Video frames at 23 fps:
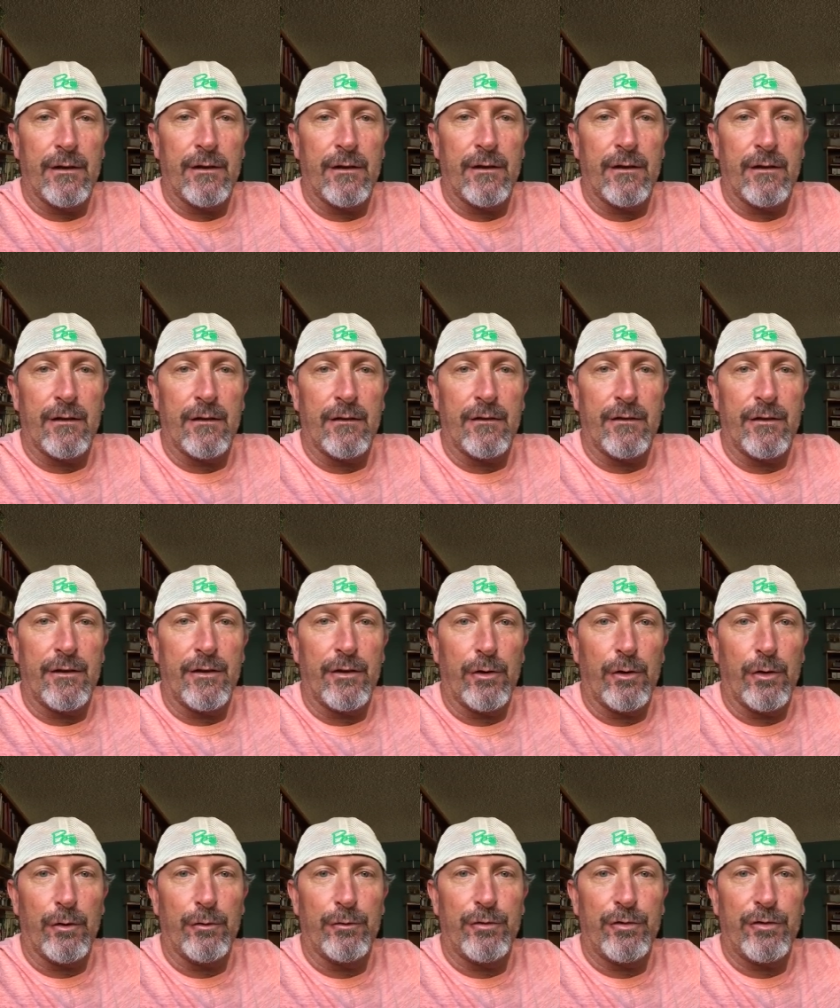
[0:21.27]
Uh, the
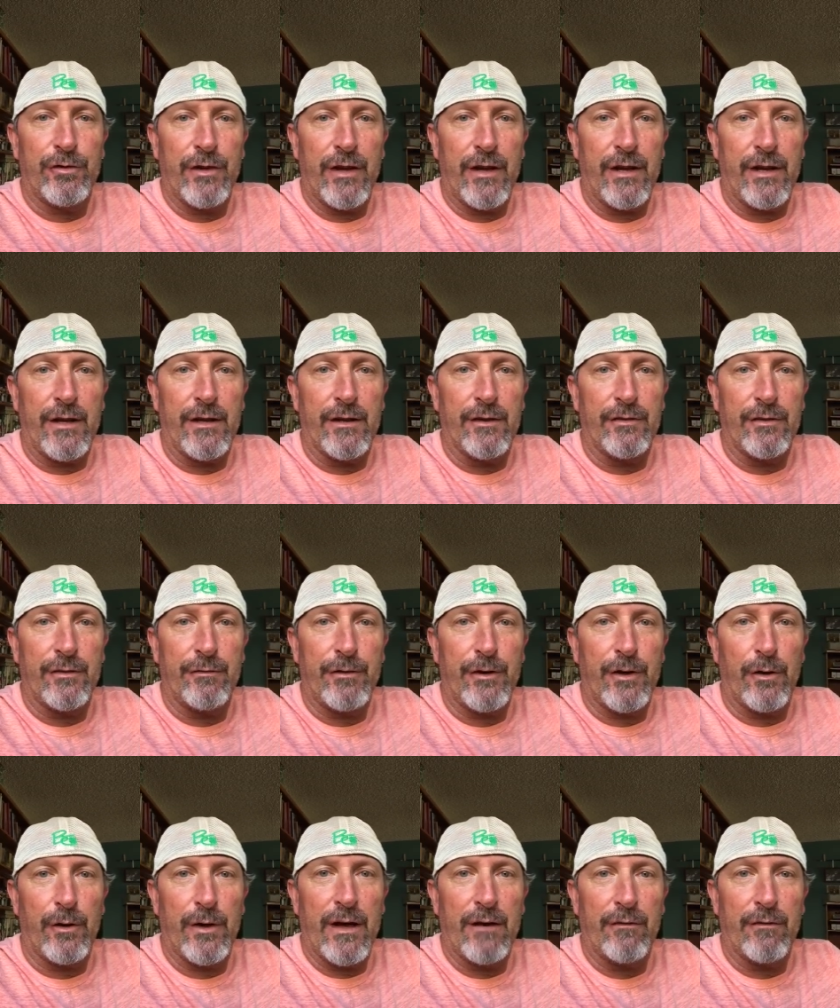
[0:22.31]
old saying is if you
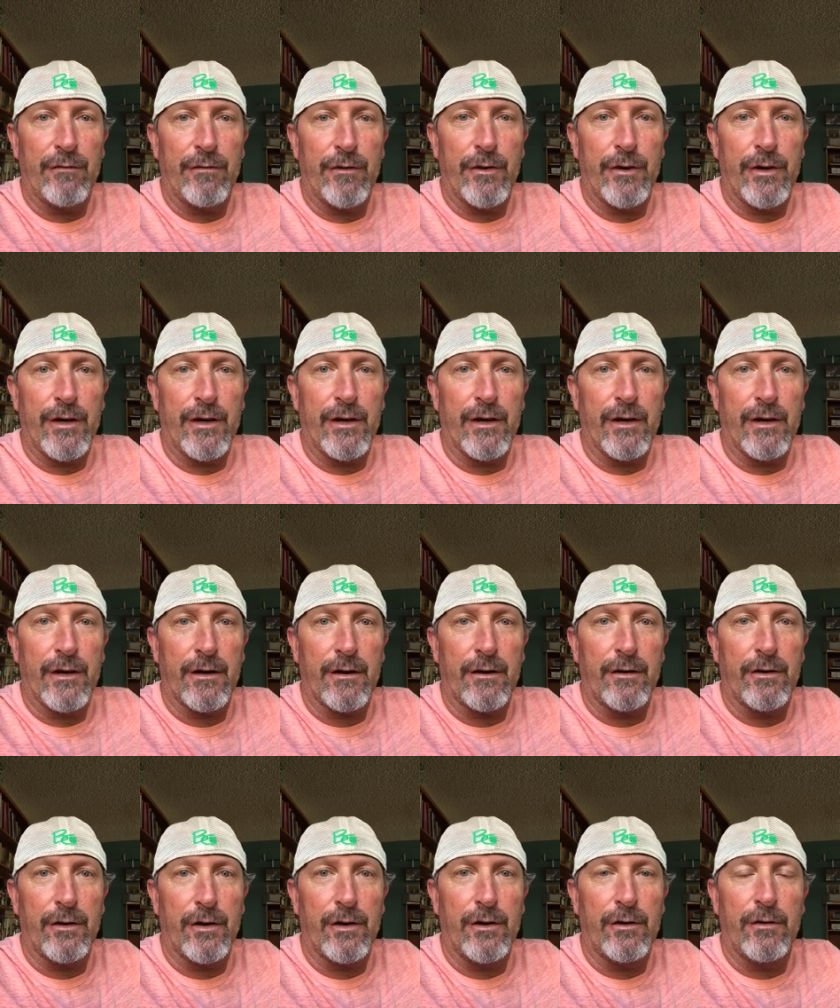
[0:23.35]
don't have a very uh,
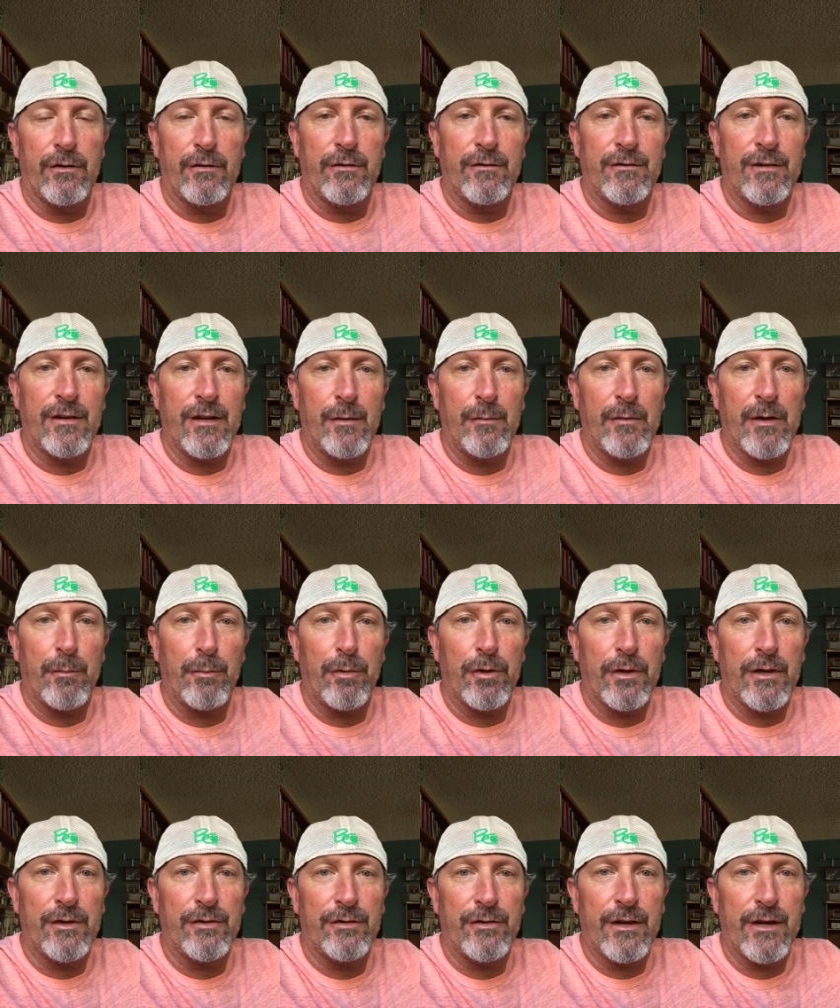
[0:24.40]
good team that
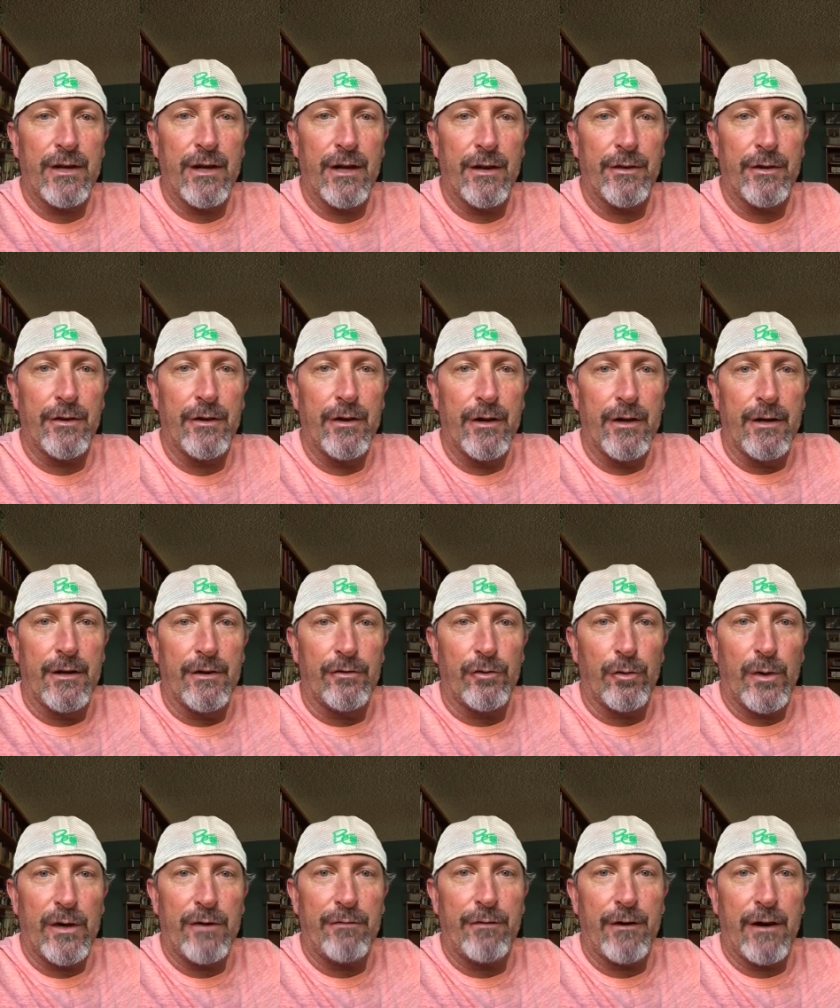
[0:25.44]
plays together,
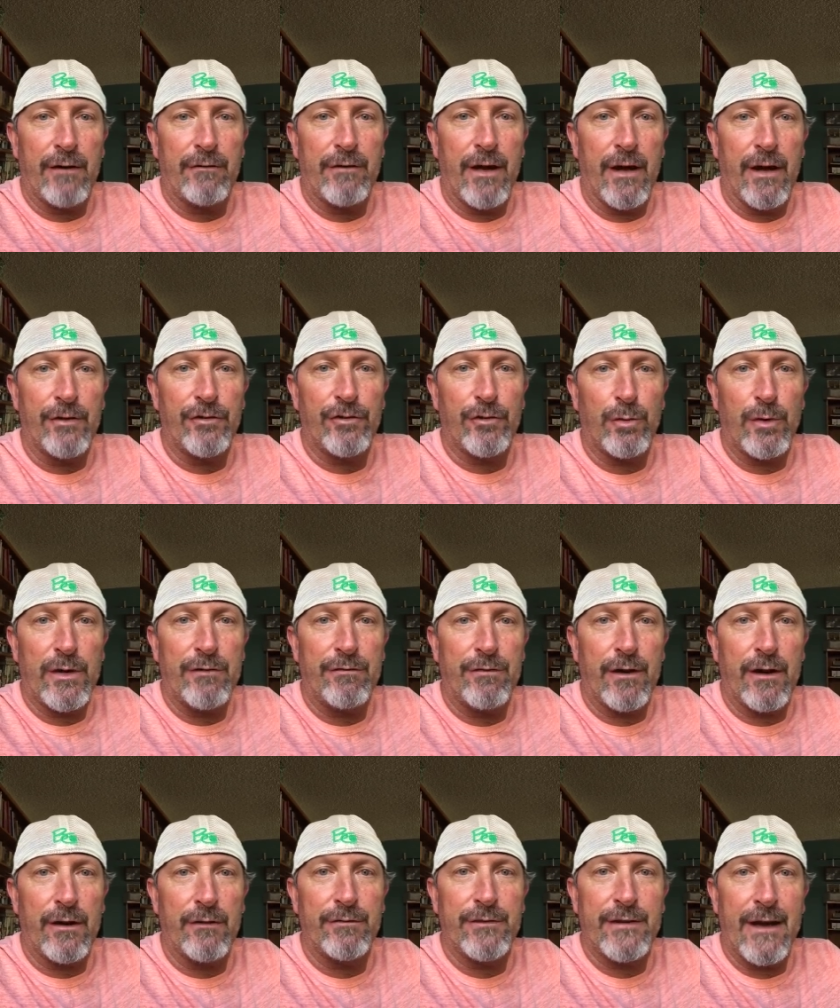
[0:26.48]
twenty-five guys,
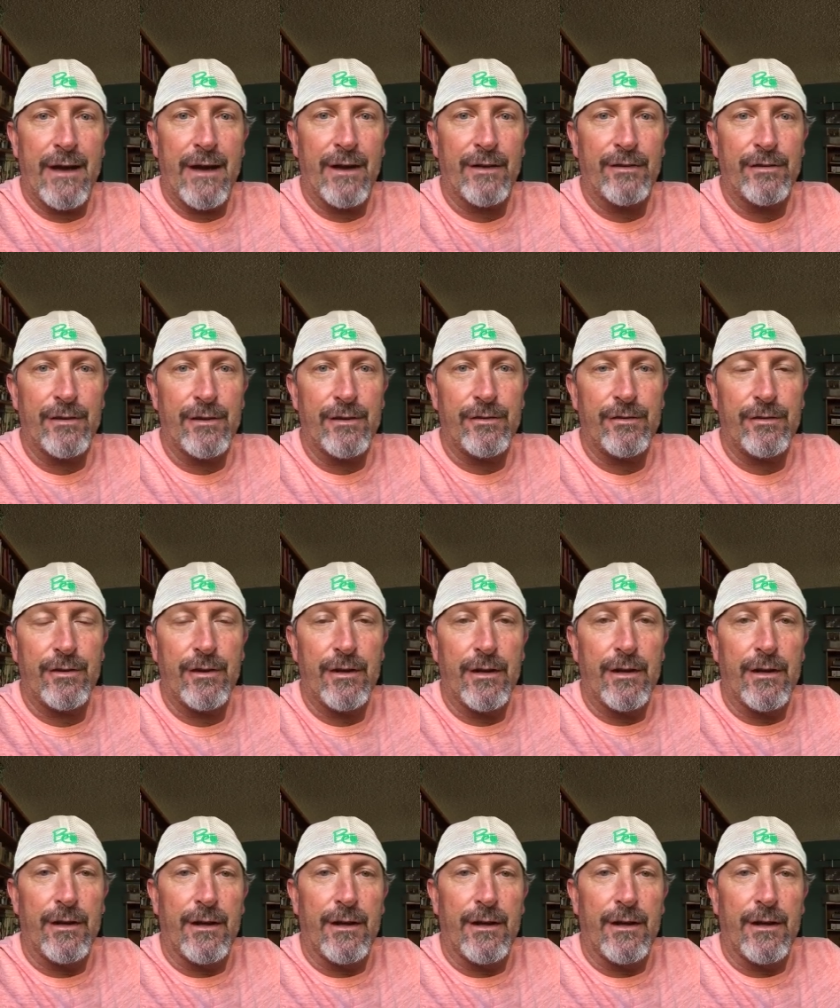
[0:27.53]
twenty-five taxis.